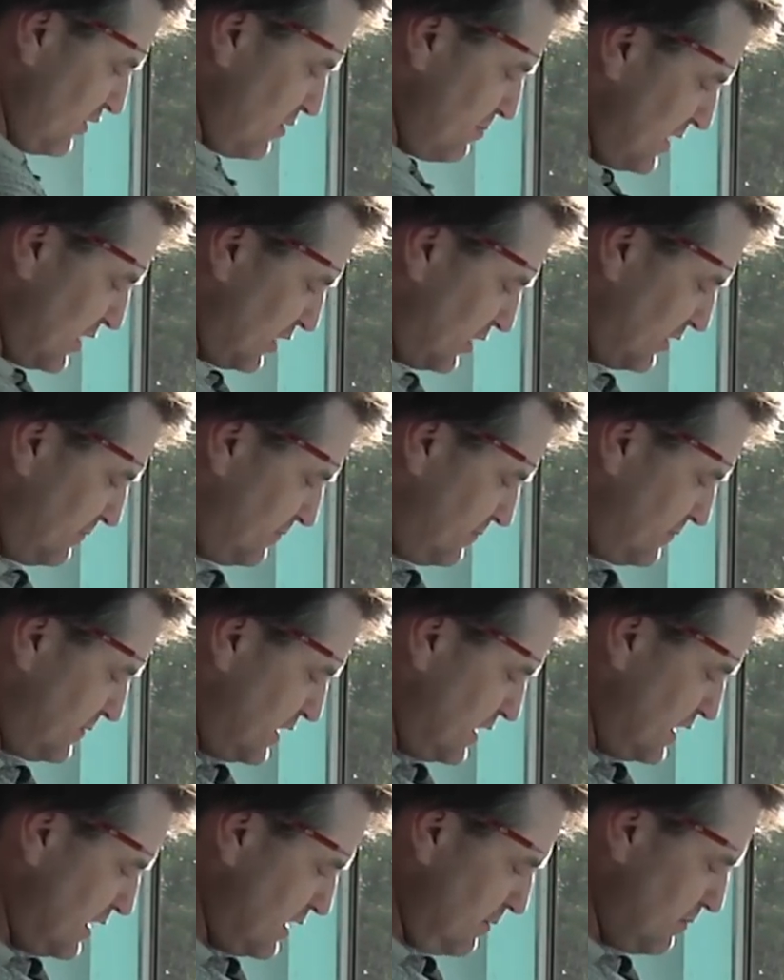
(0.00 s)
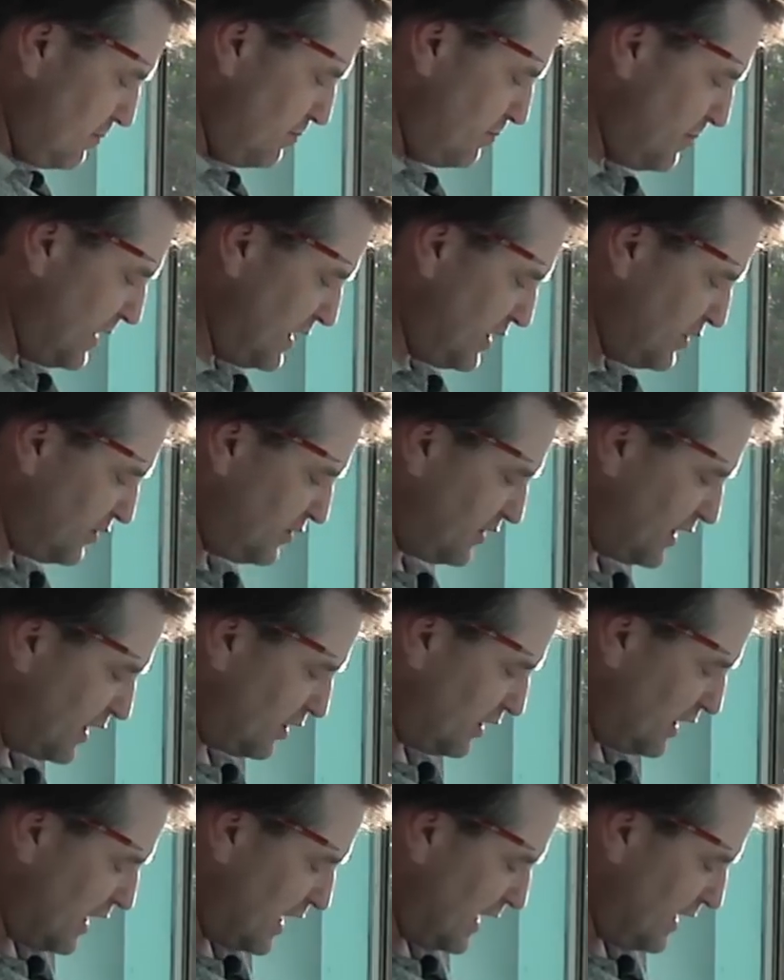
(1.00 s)
the middle. Make your center
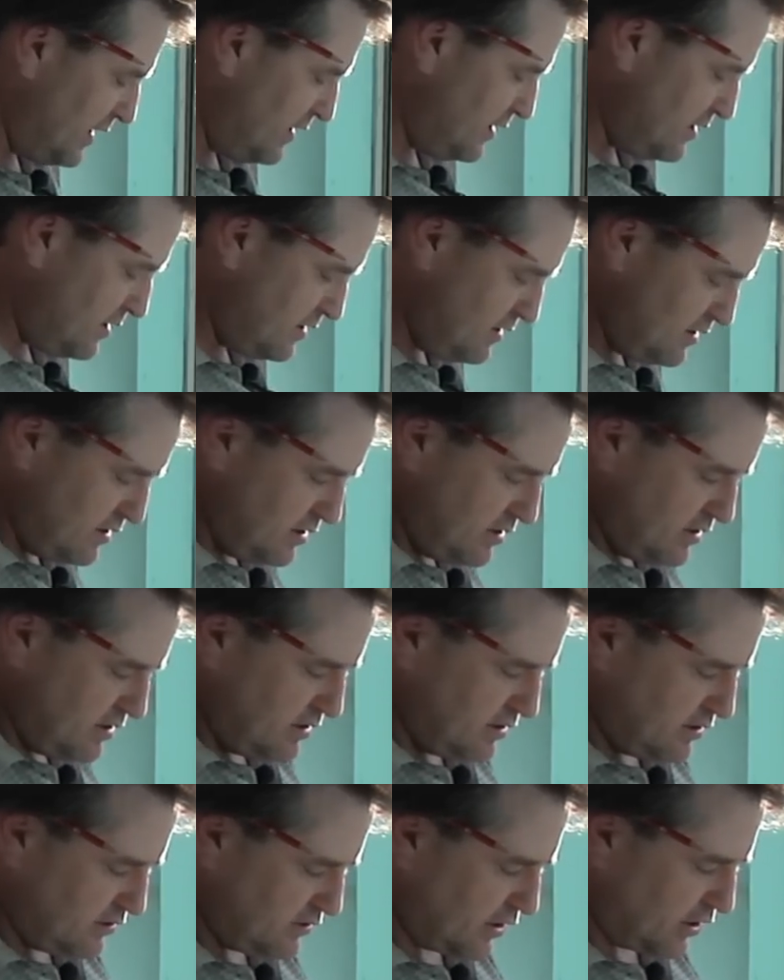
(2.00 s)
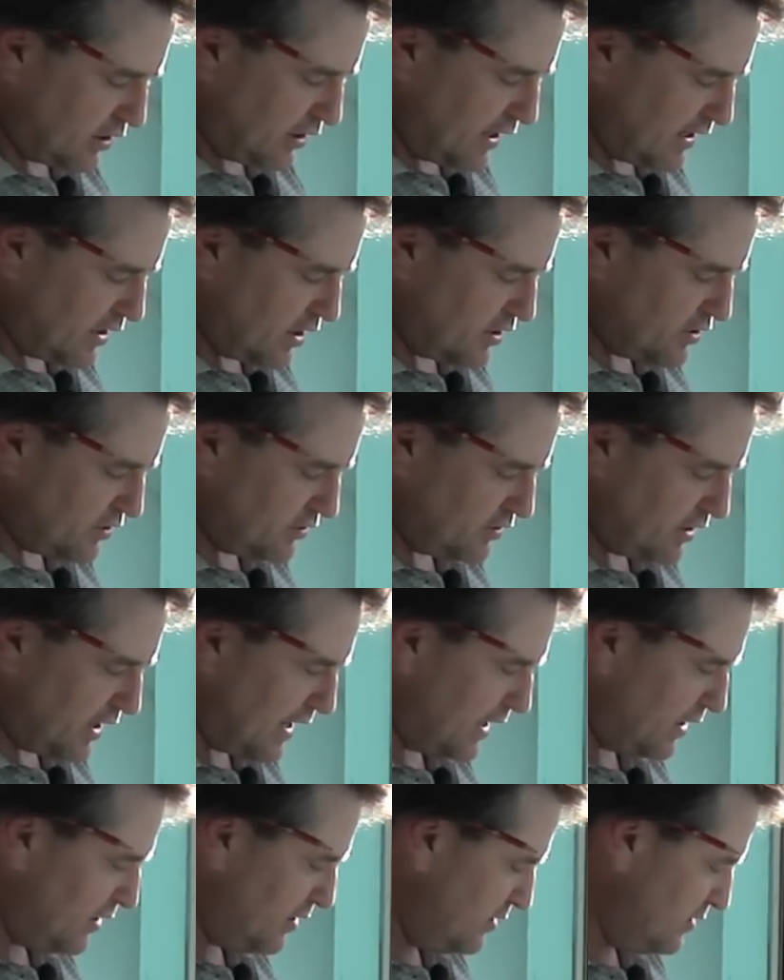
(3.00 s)
line, center line on your
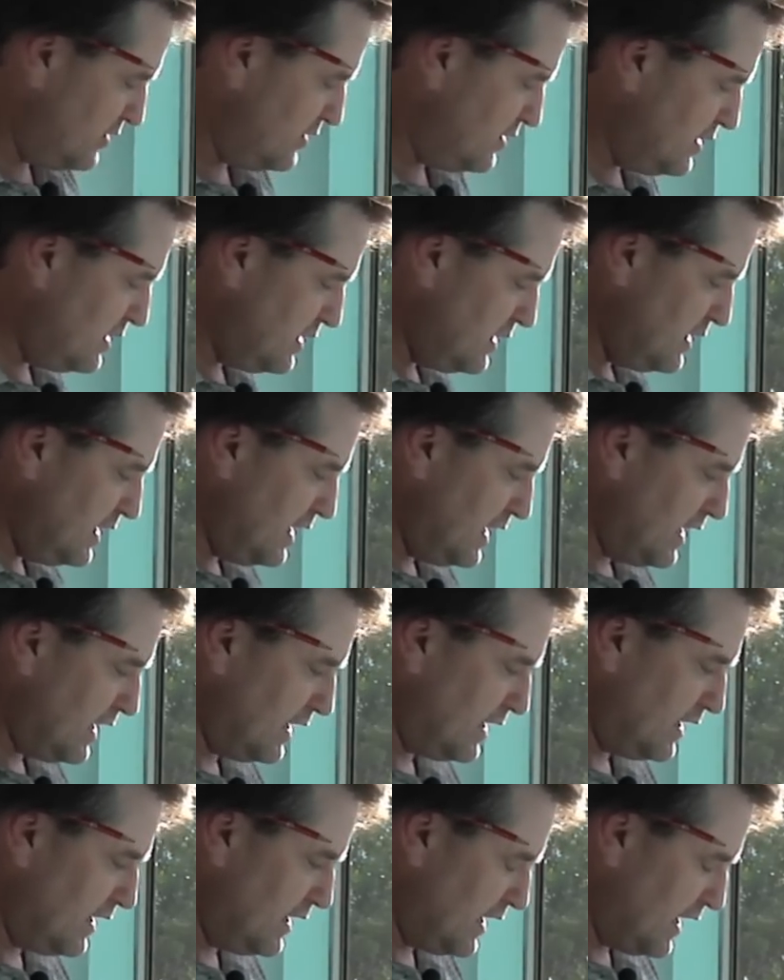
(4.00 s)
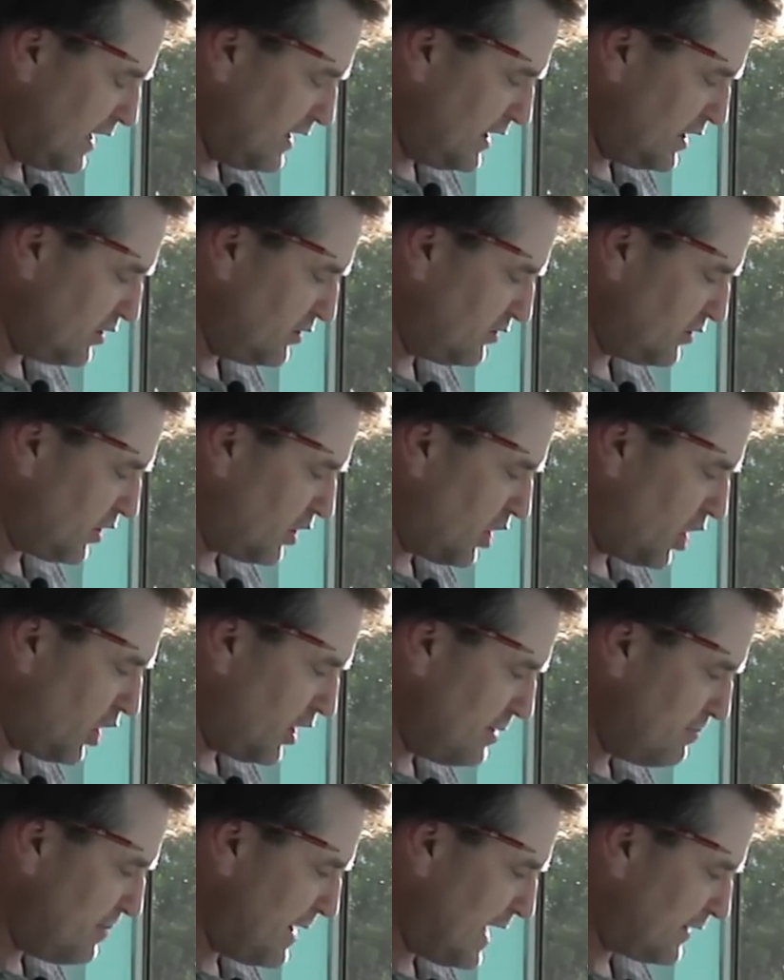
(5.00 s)
tile, and, and here's our
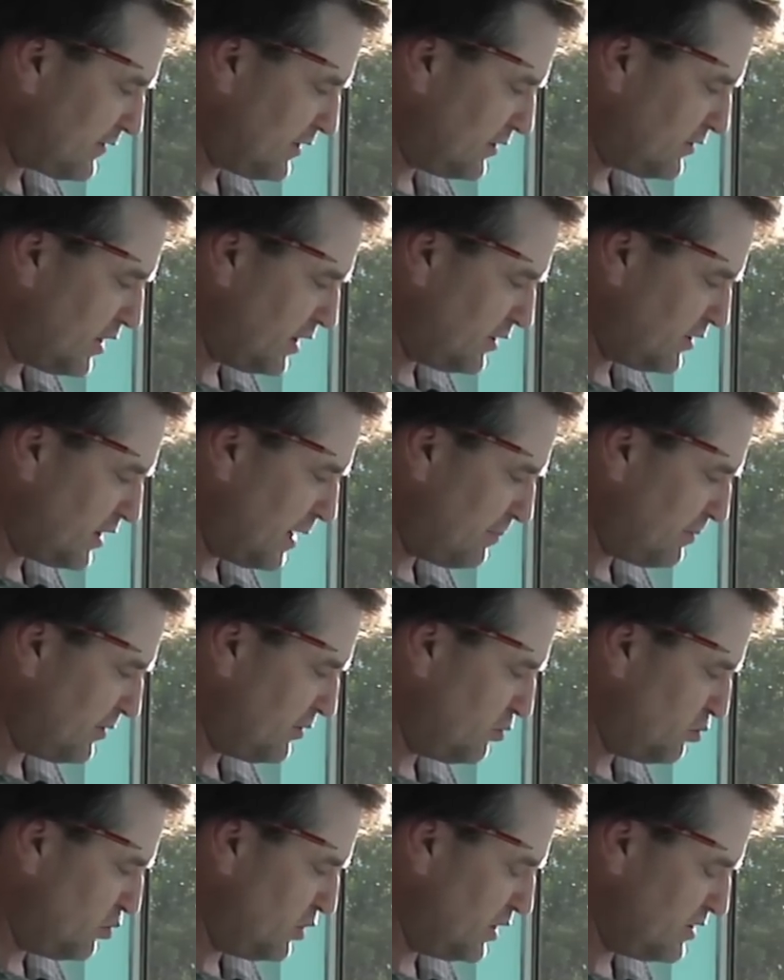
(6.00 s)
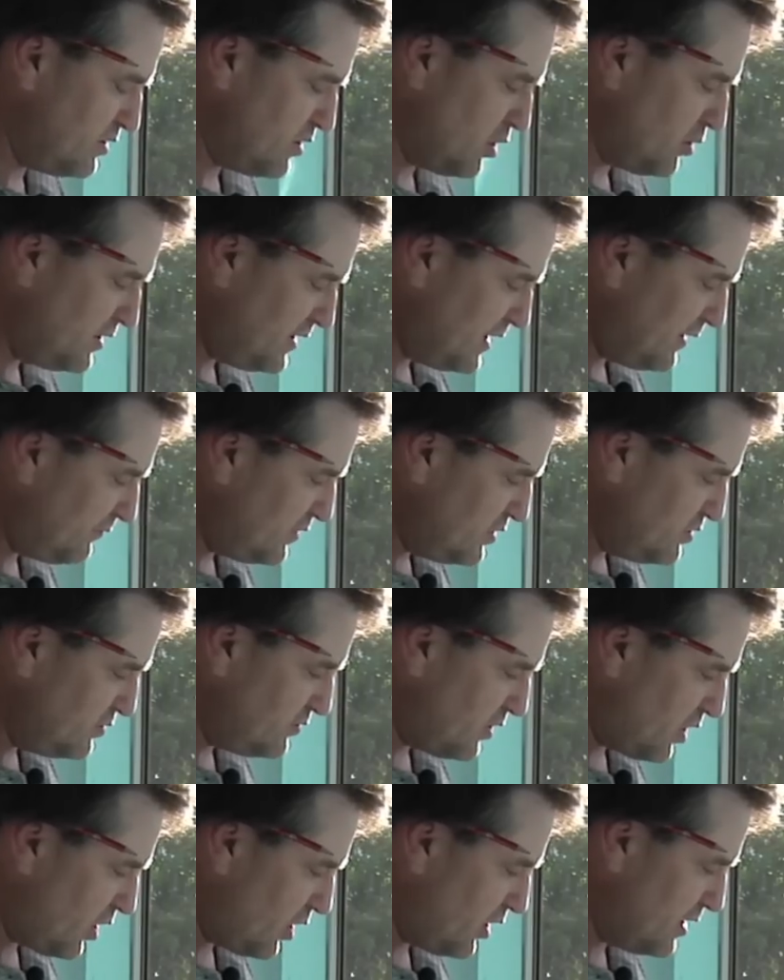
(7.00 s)
Hardie back that's on top of the wood. You always have to use
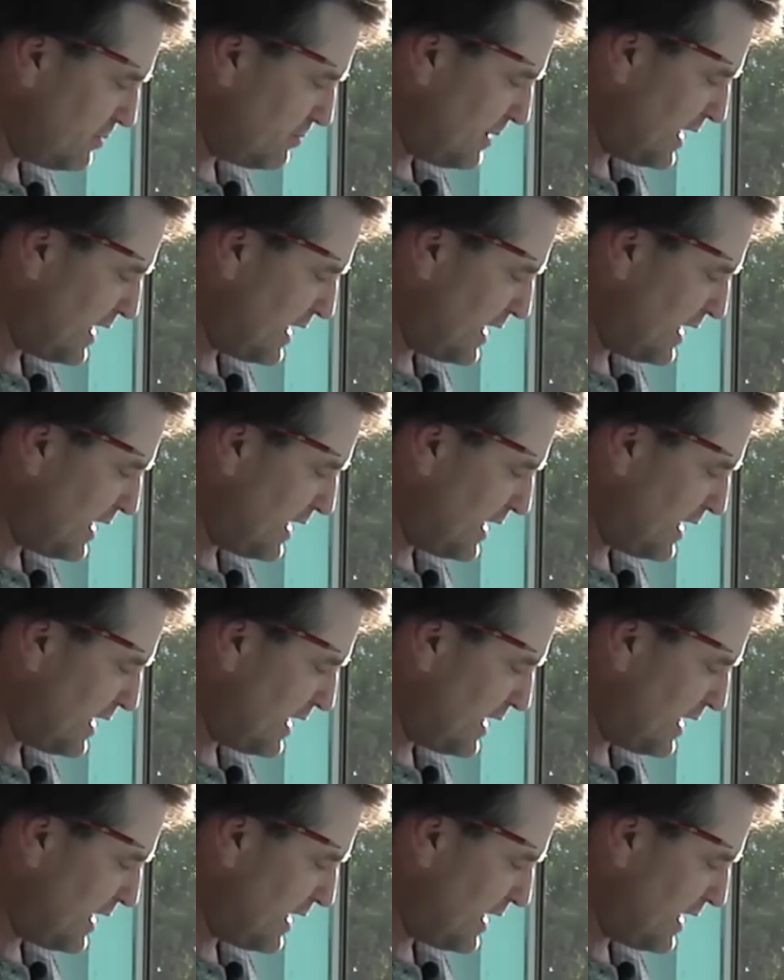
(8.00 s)
the Hardie